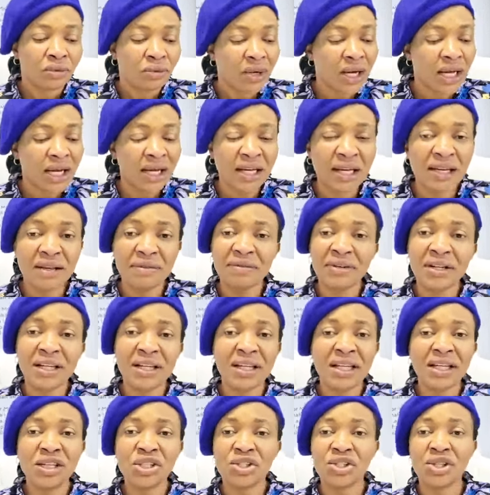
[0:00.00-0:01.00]
We are living
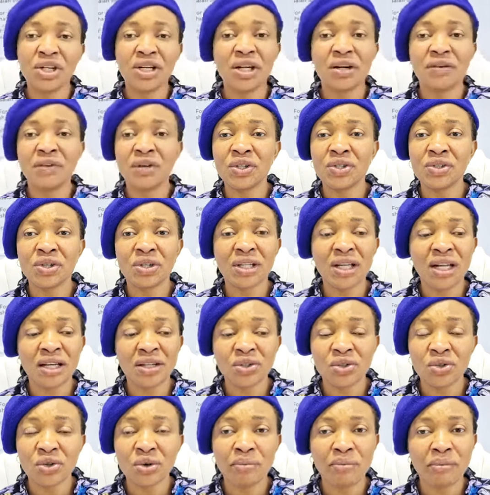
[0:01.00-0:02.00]
in a generation
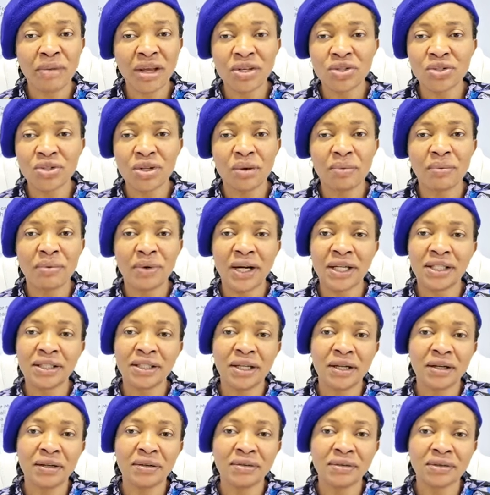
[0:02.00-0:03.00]
that is so messed up
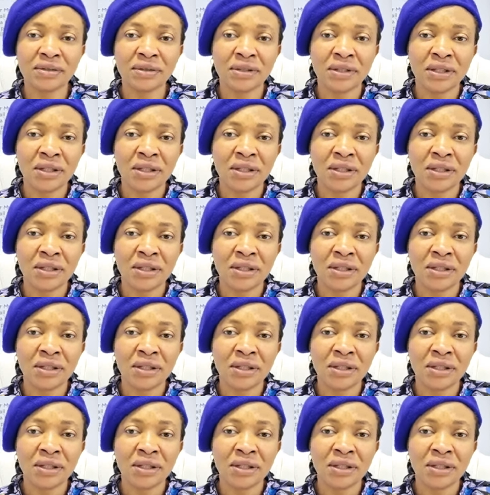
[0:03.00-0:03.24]
right now.